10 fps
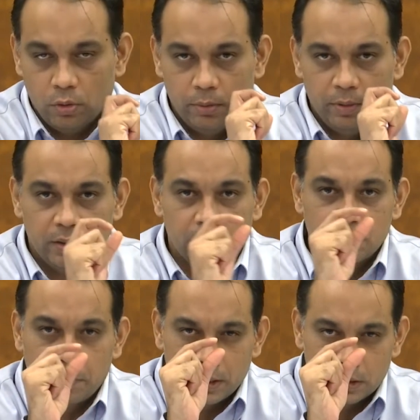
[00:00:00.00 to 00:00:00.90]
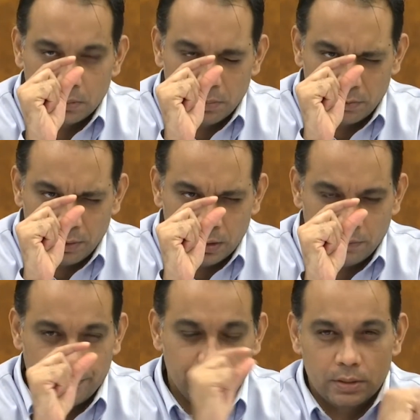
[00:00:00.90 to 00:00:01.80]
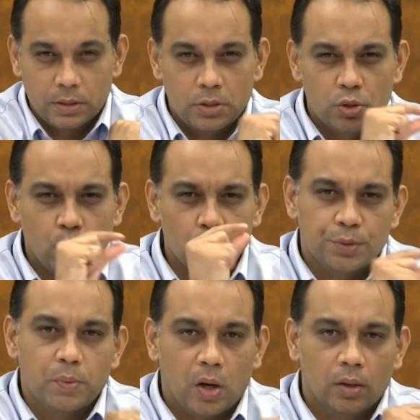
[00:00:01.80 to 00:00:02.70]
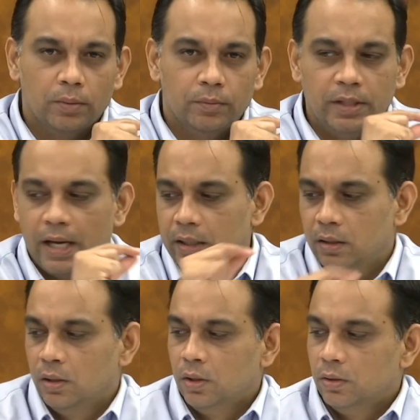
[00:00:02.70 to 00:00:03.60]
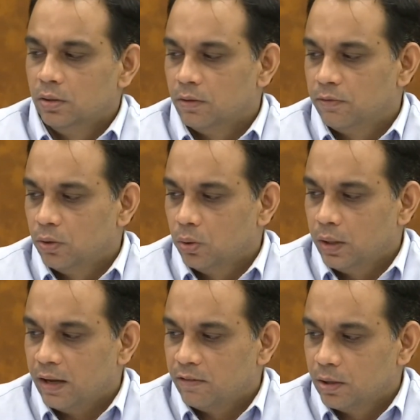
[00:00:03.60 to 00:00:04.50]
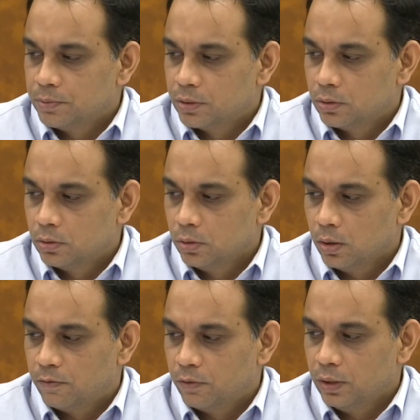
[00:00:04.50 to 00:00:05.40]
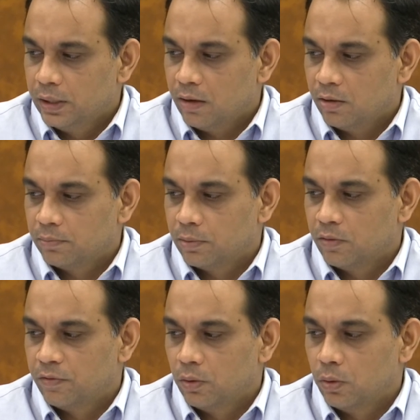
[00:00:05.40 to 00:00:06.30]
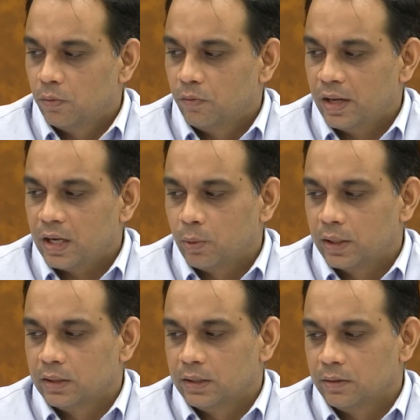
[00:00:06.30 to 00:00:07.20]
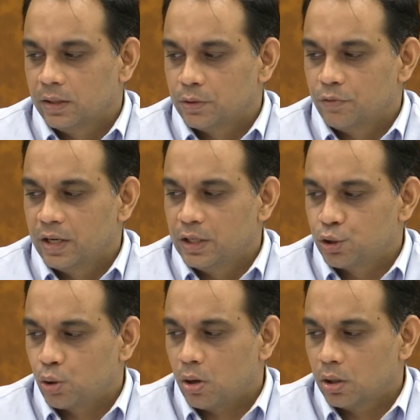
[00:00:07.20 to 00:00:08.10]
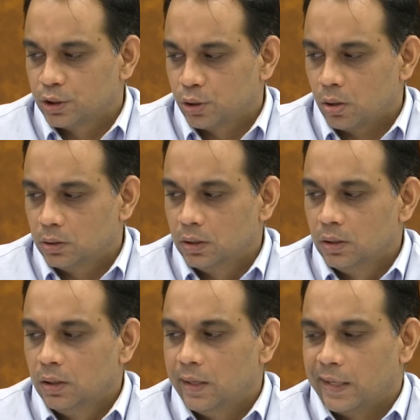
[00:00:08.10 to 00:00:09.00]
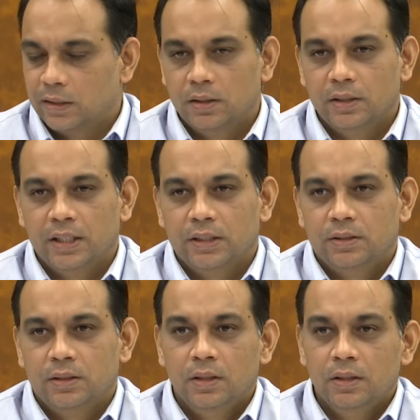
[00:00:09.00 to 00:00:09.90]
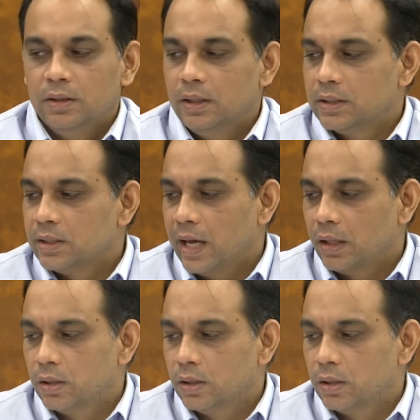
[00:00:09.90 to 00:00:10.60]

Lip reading: limit. The spacing between the fins is so small that the flow develops to a fully developed flow very quickly in a very short length. That is, this length